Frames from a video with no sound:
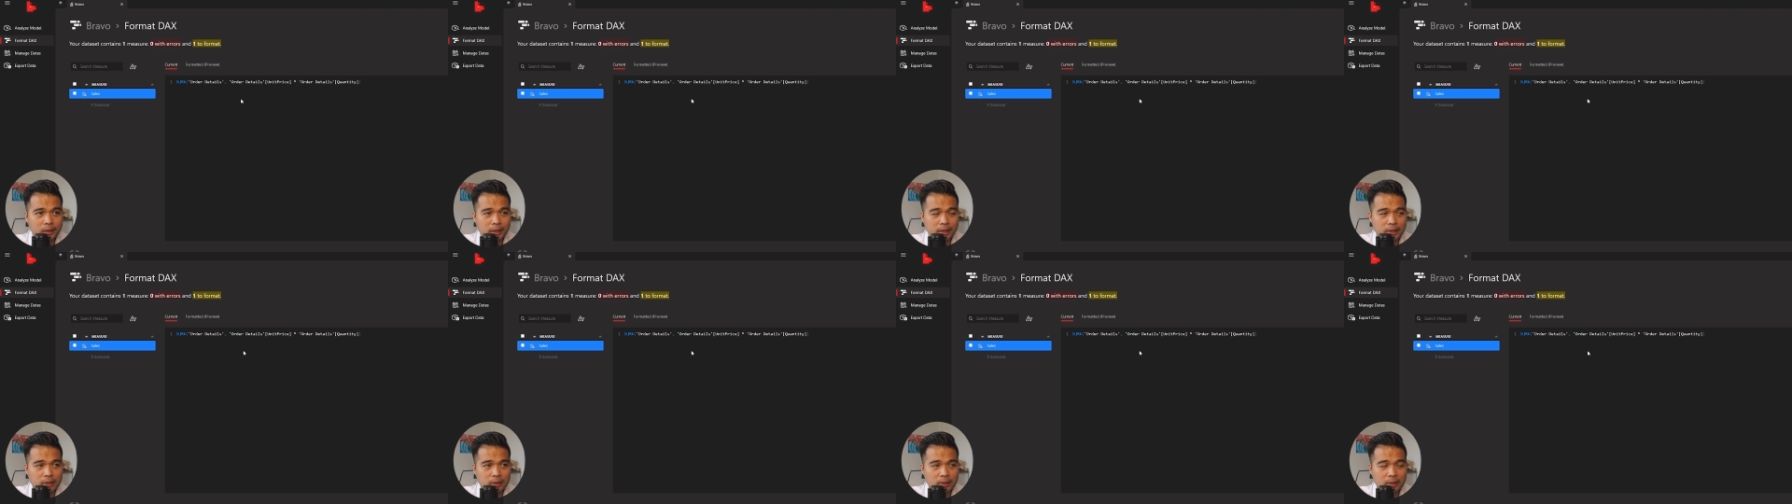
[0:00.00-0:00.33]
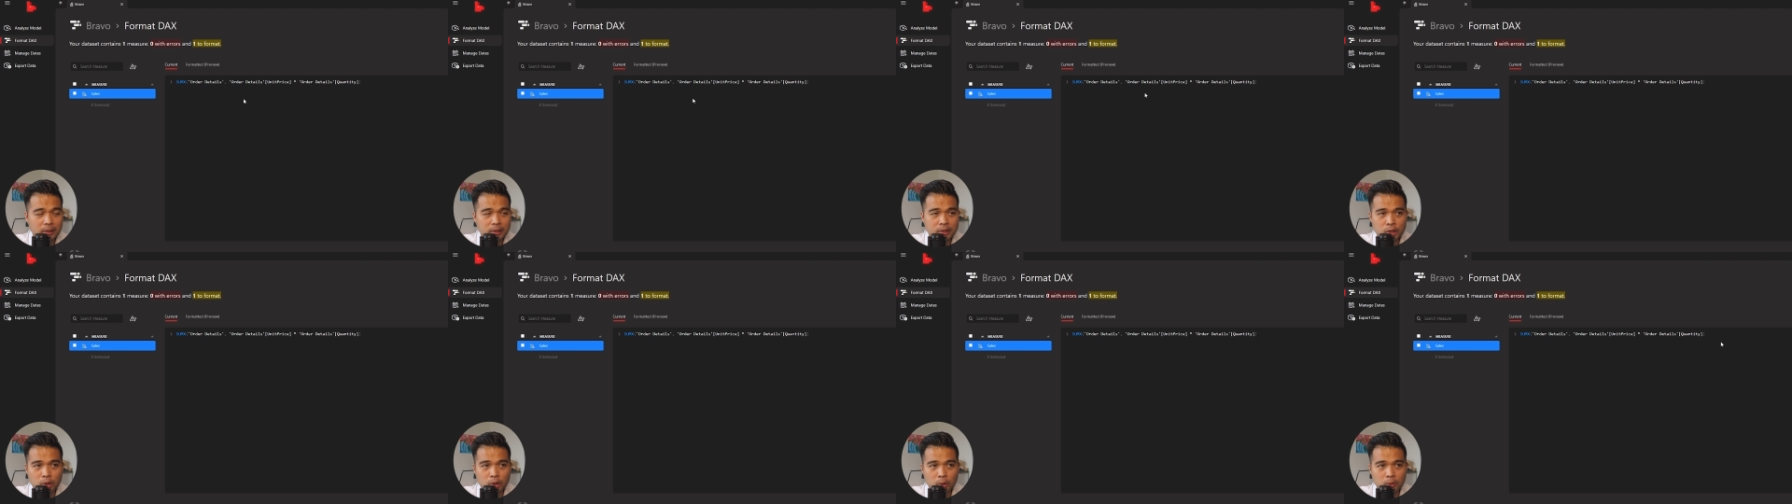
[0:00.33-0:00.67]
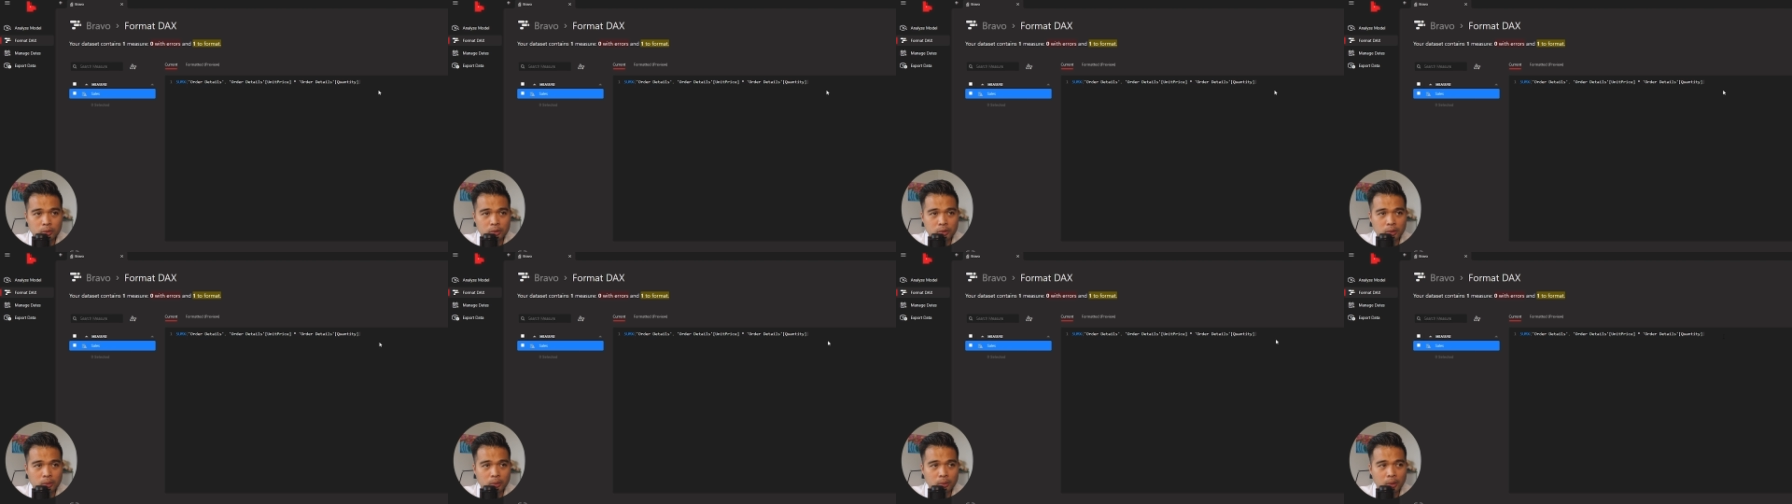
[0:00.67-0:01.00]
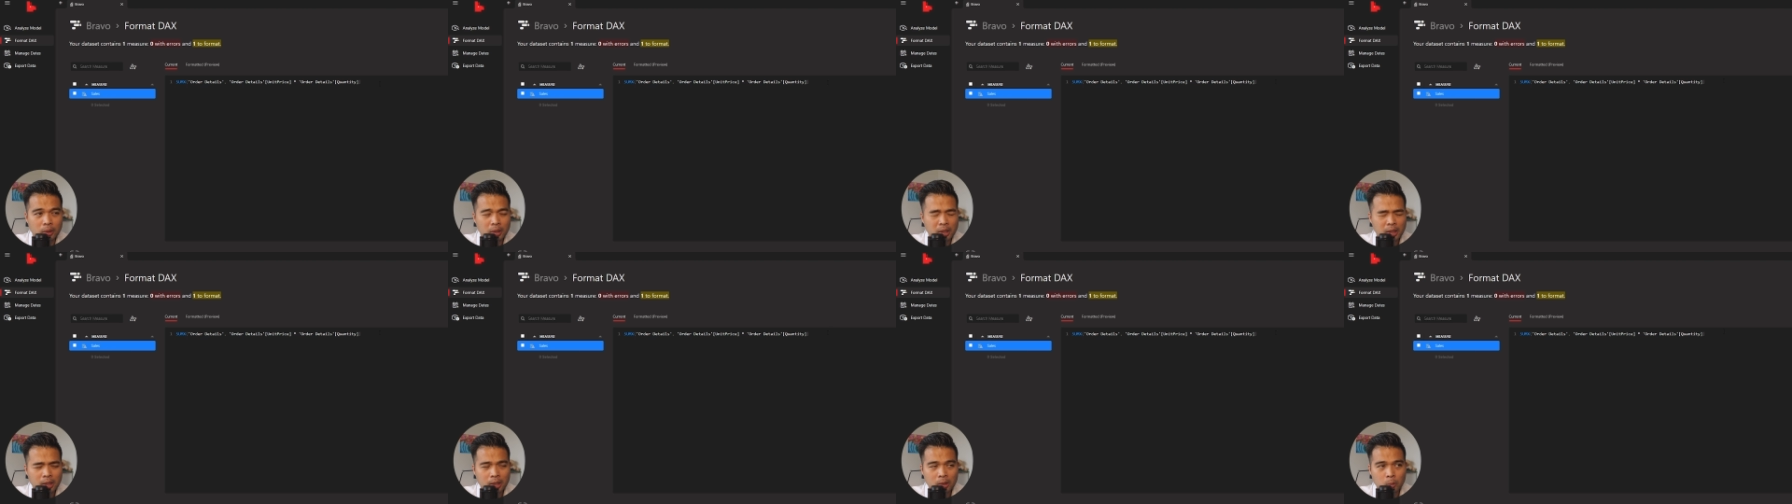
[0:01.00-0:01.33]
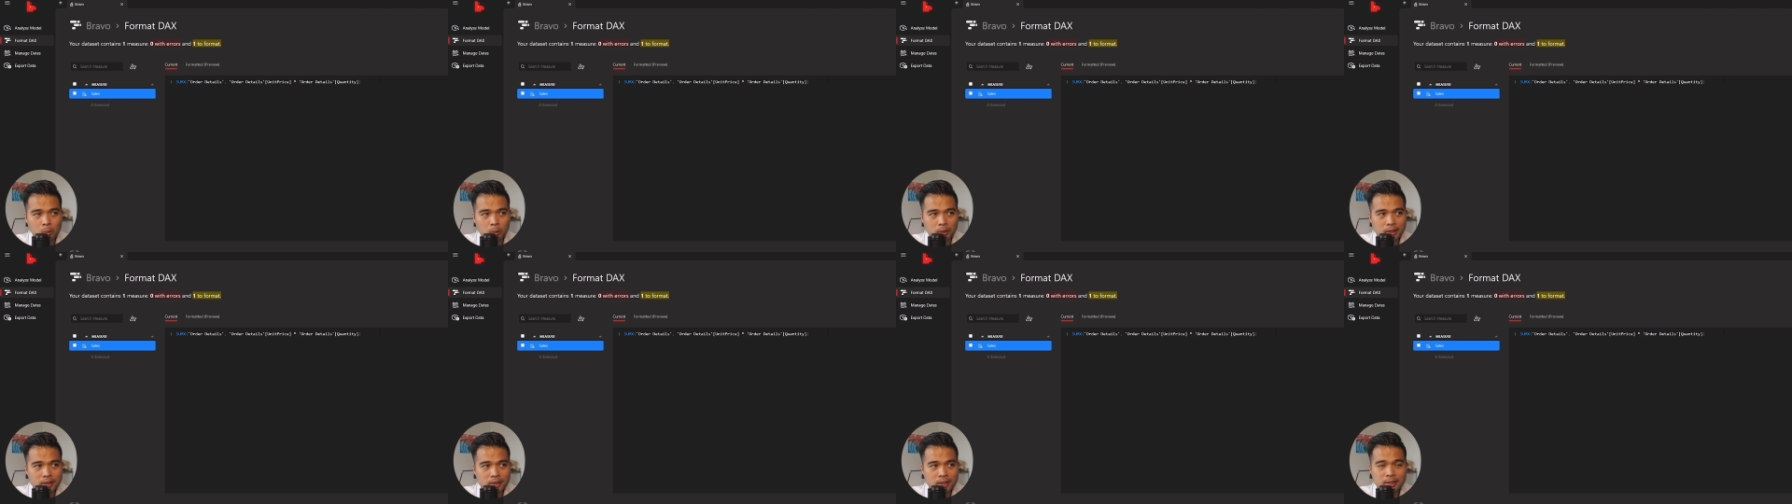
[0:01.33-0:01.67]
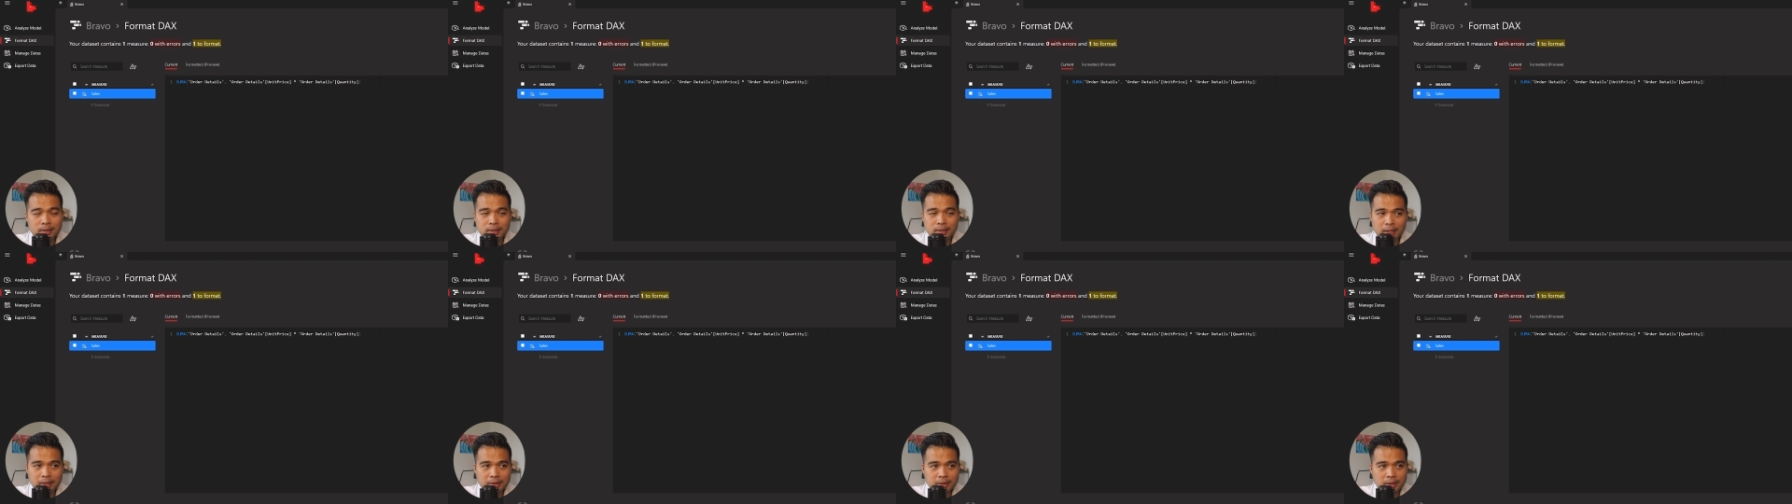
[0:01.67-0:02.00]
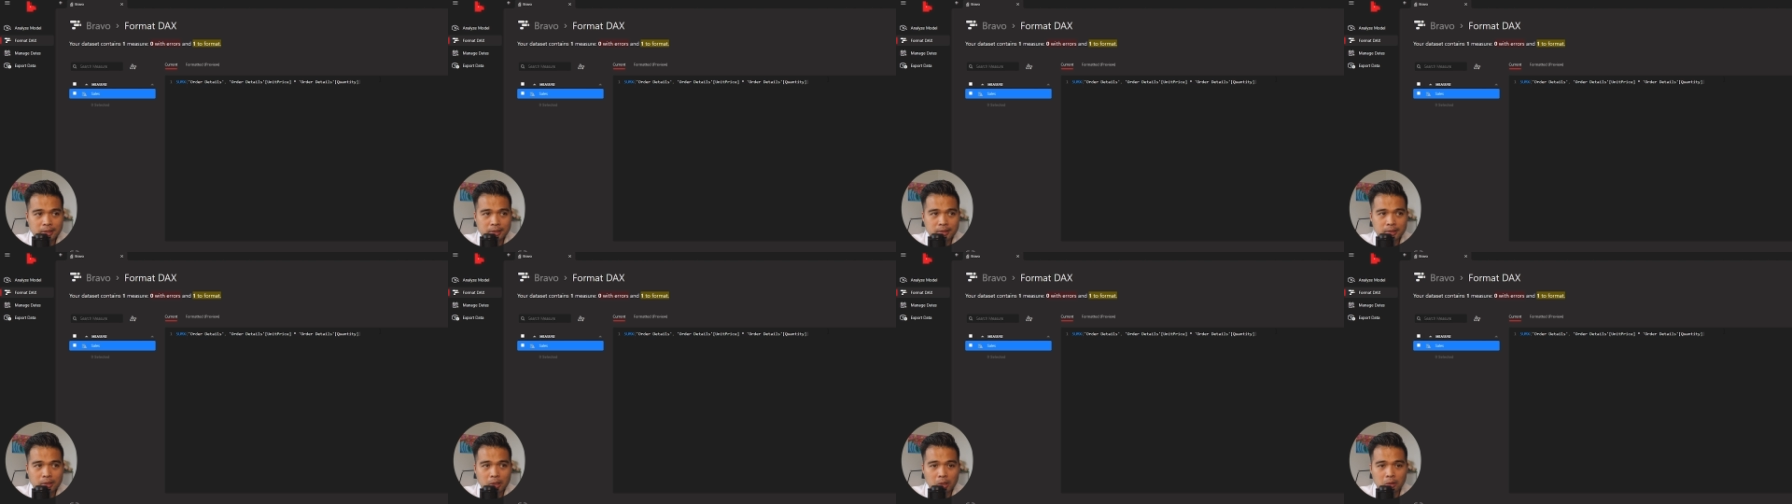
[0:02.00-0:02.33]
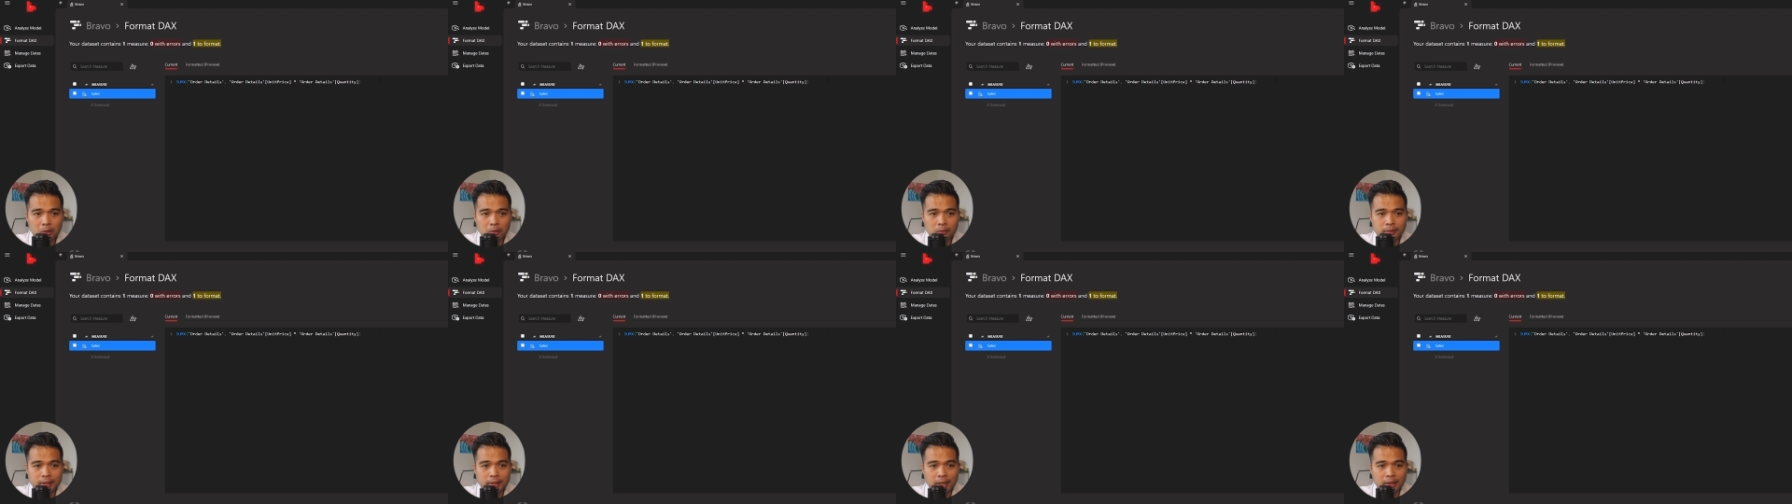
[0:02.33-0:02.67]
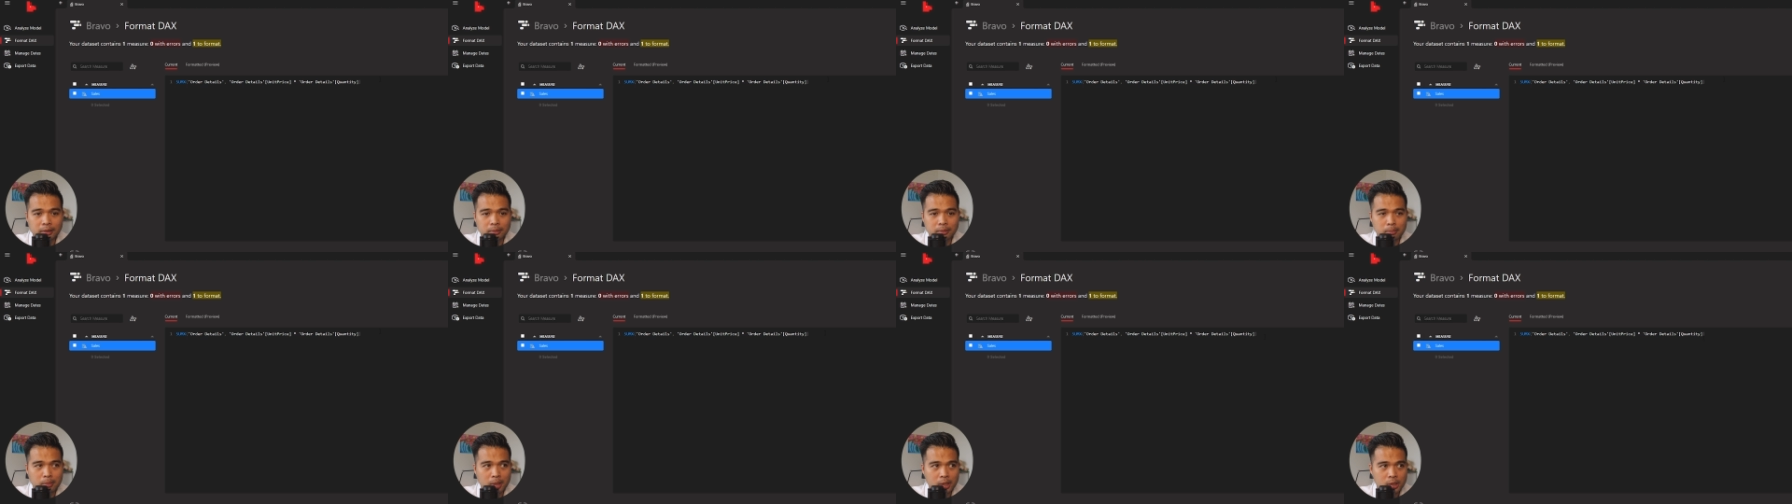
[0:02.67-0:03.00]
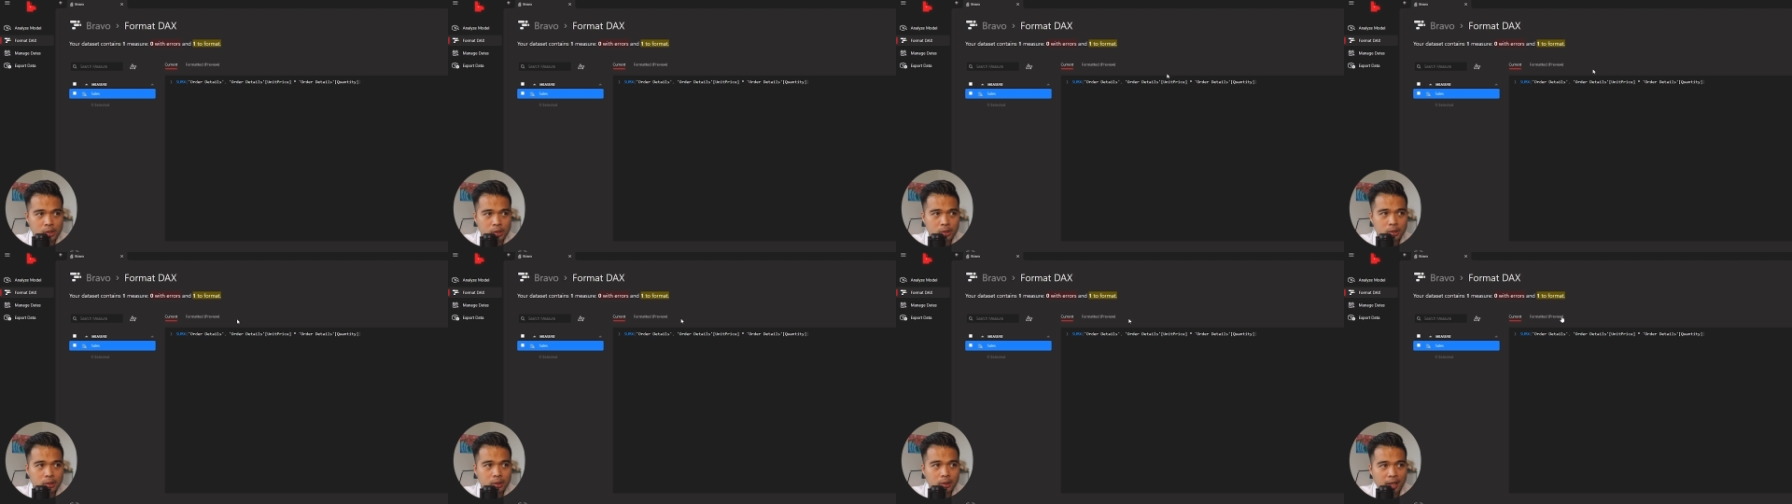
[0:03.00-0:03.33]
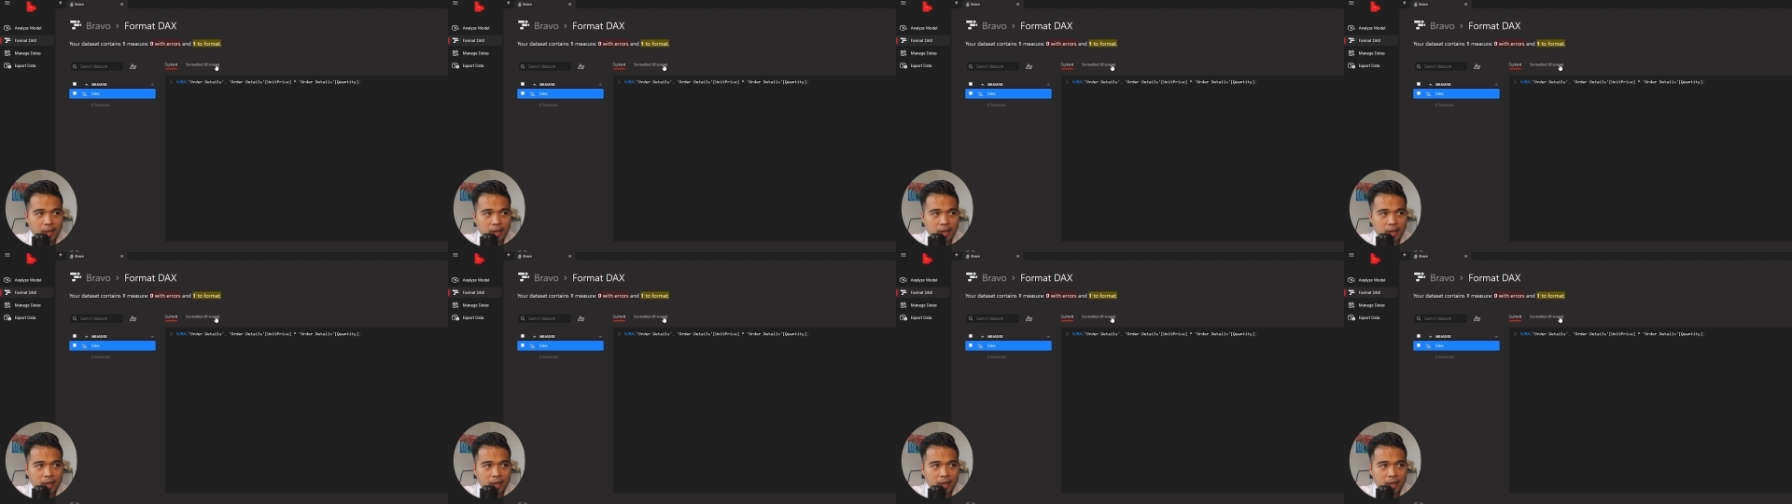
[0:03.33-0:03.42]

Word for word: It, it shows you what the syntax is of that measure.